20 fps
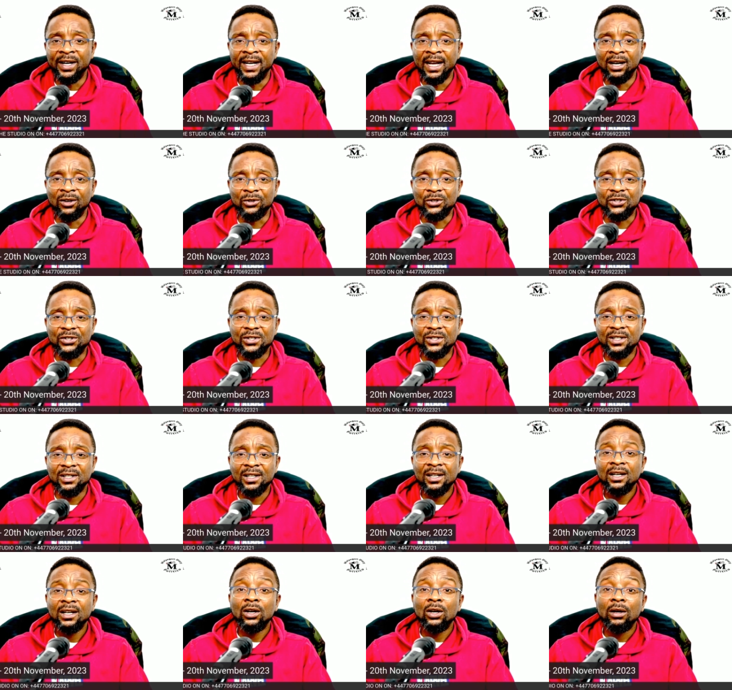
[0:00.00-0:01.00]
else
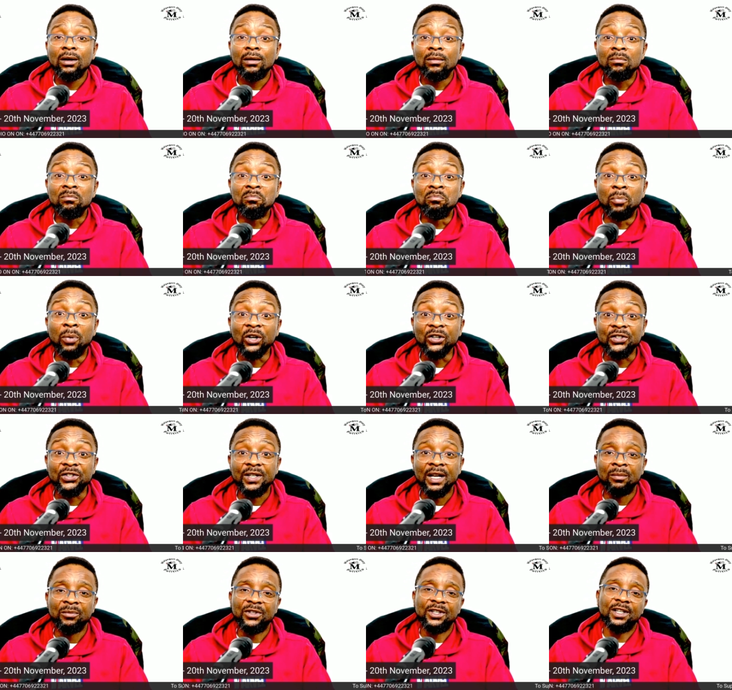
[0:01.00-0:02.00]
but
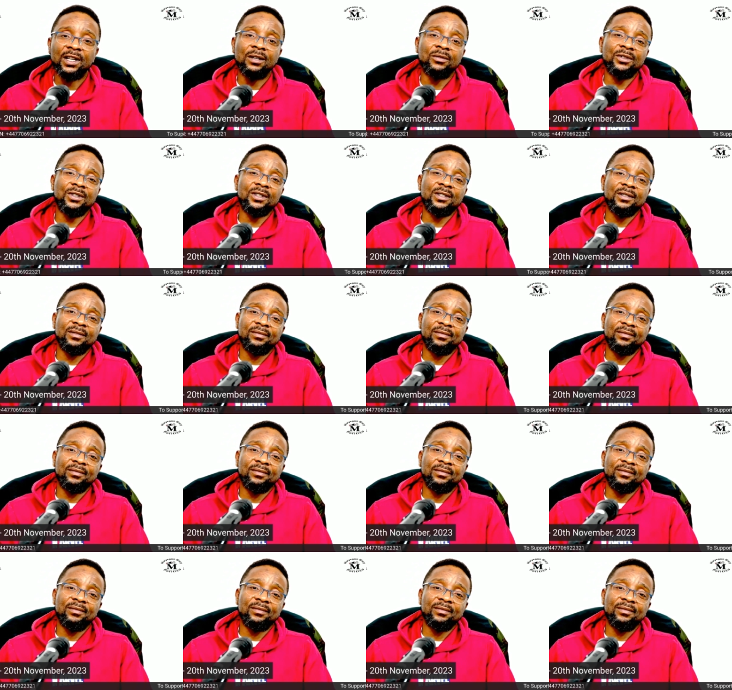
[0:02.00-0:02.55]
themselves.